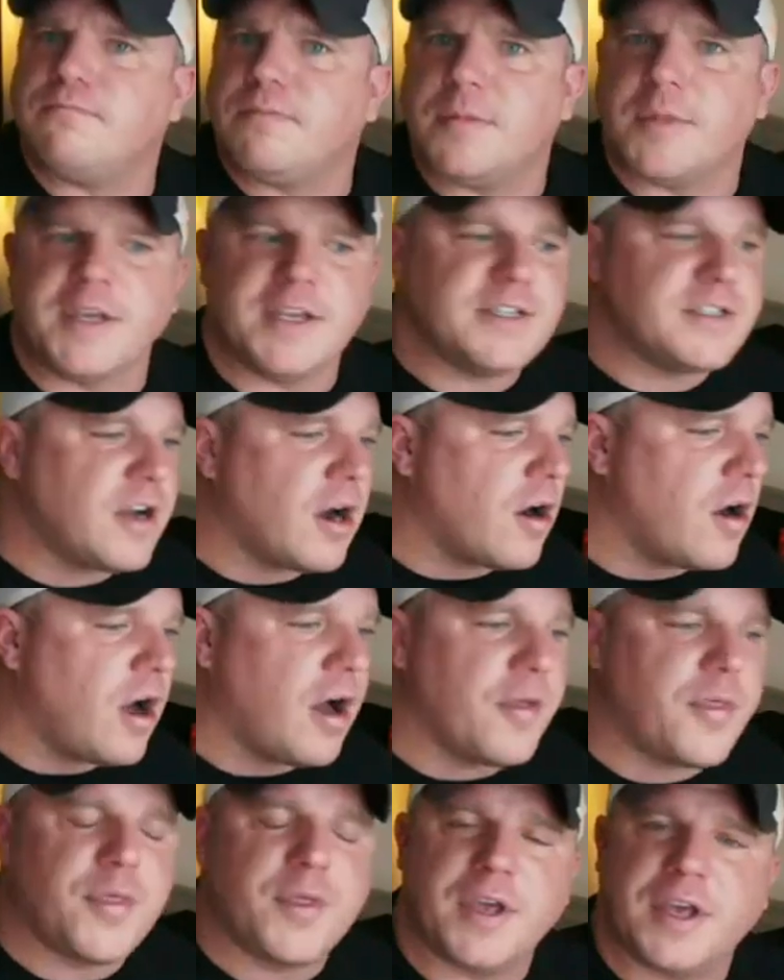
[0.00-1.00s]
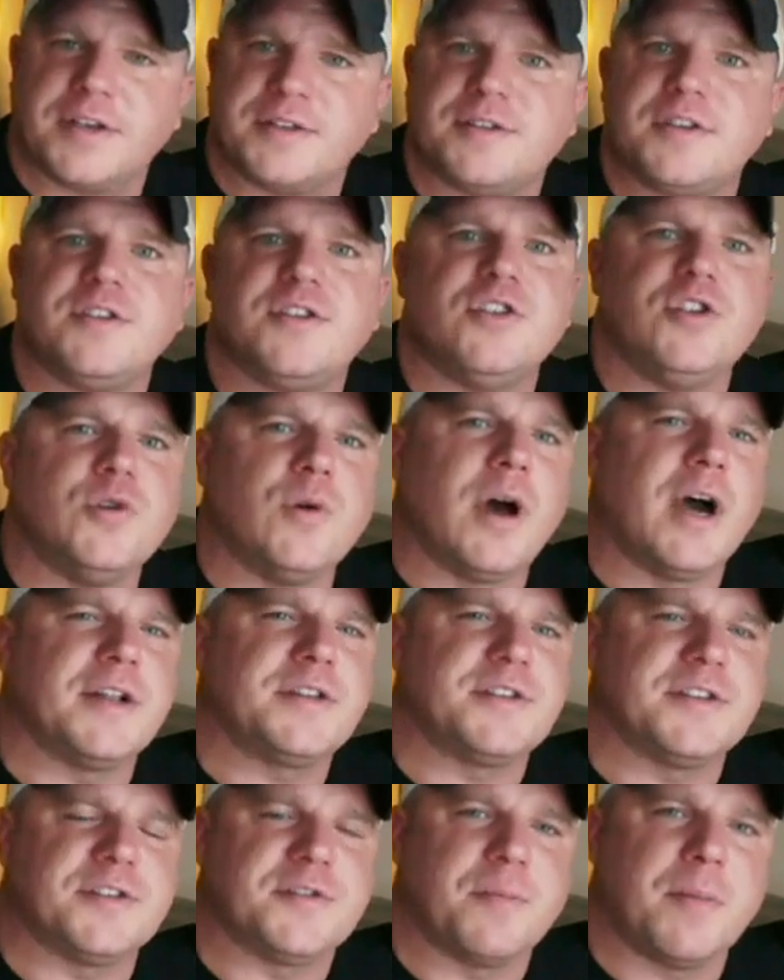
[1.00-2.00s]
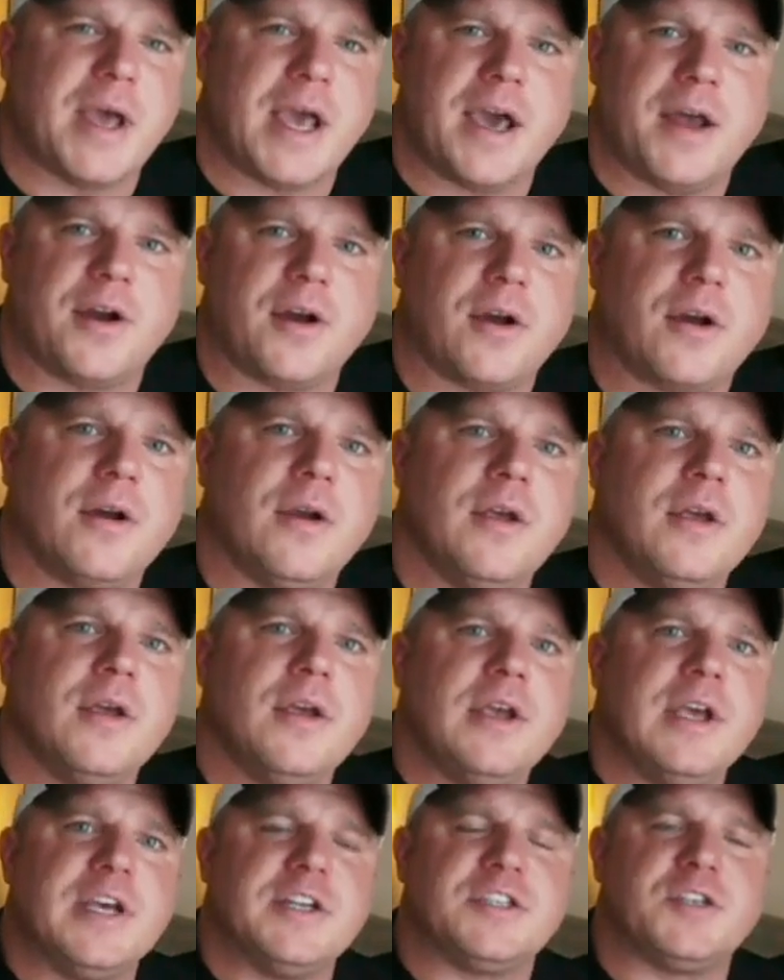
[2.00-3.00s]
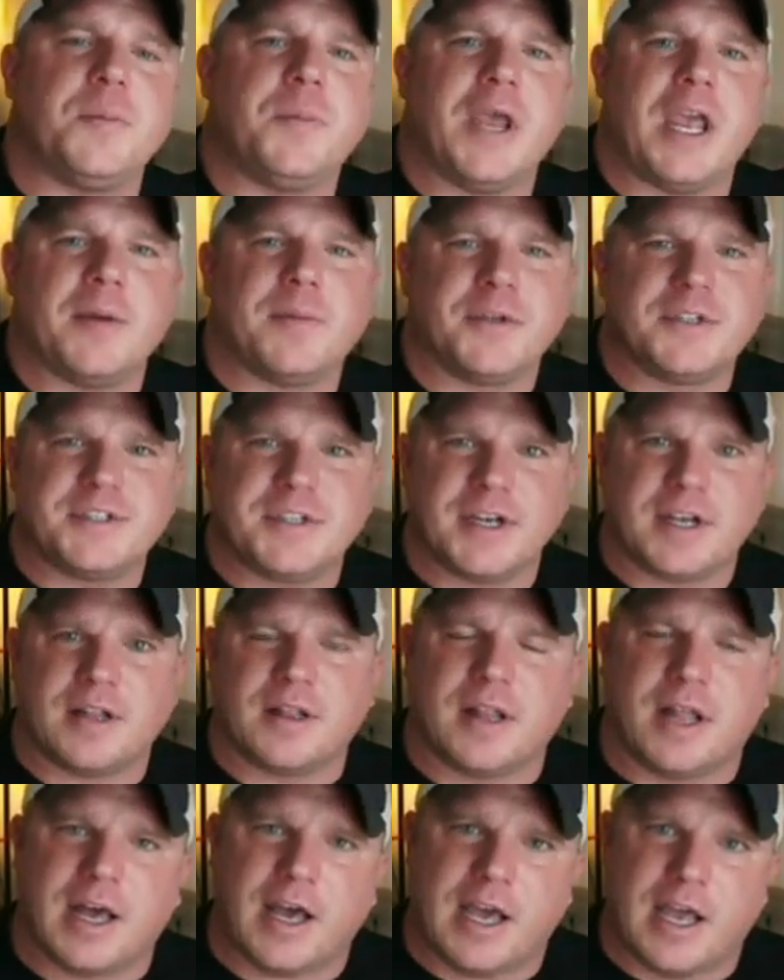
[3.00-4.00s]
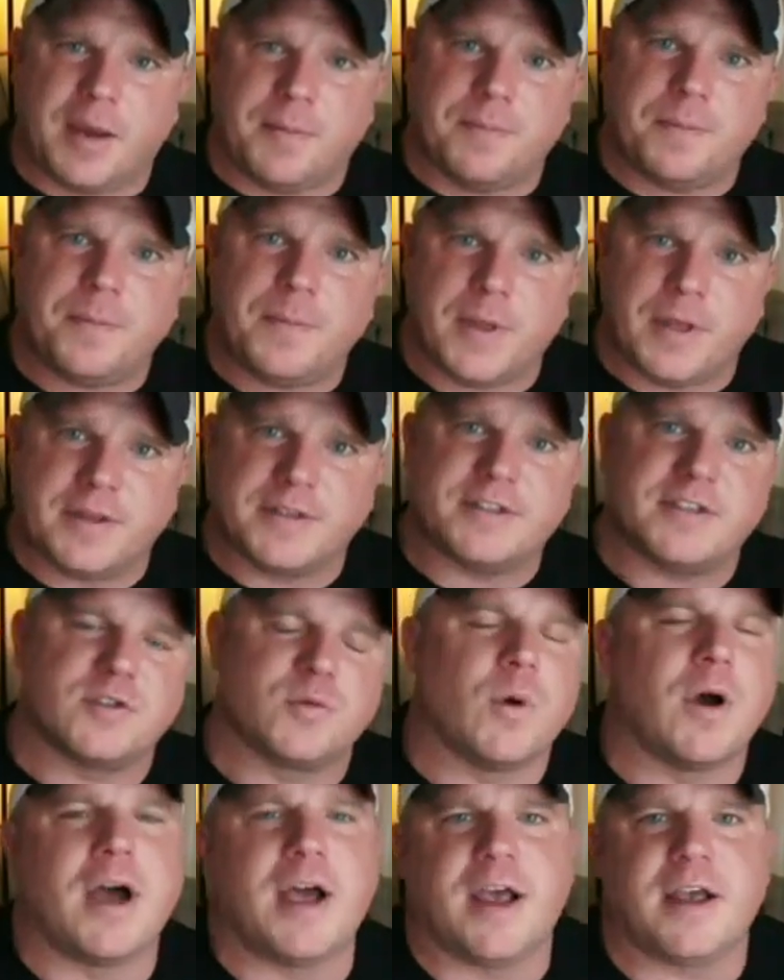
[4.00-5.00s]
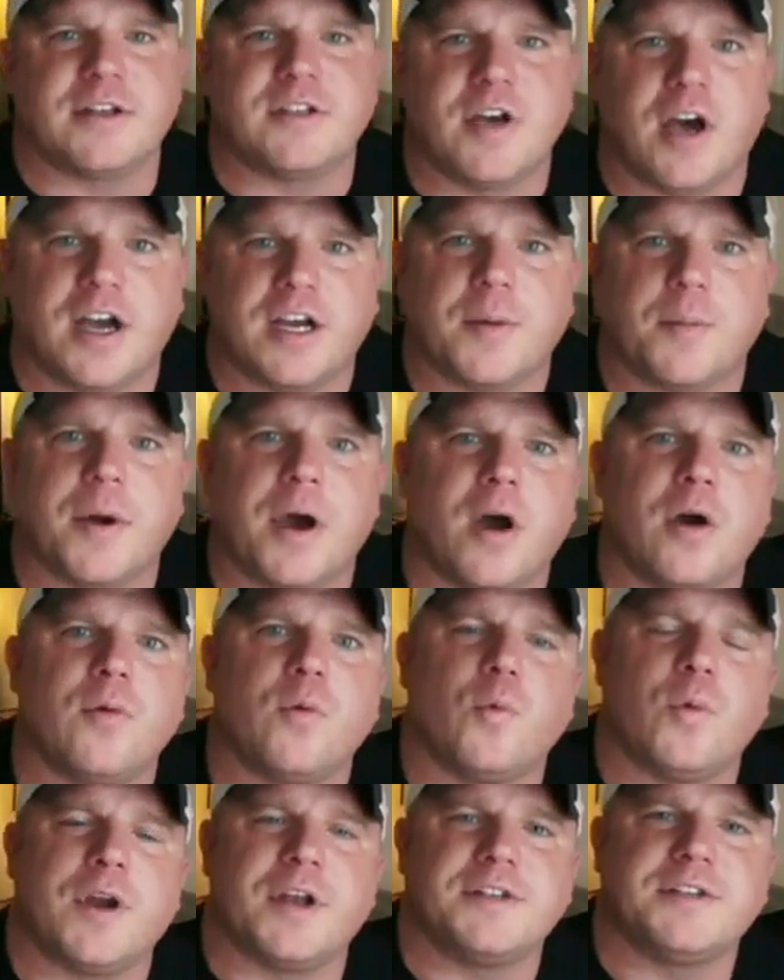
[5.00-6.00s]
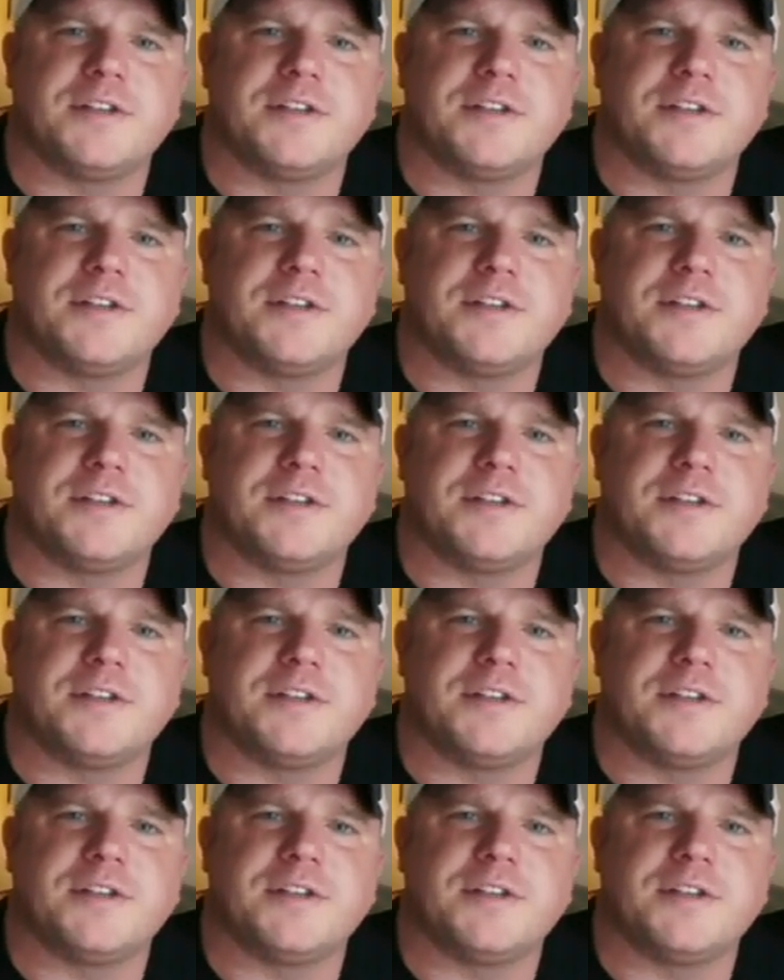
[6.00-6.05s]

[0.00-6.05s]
These are all things, these nuances matter. And to be able to climb, and this is why I talk about, when I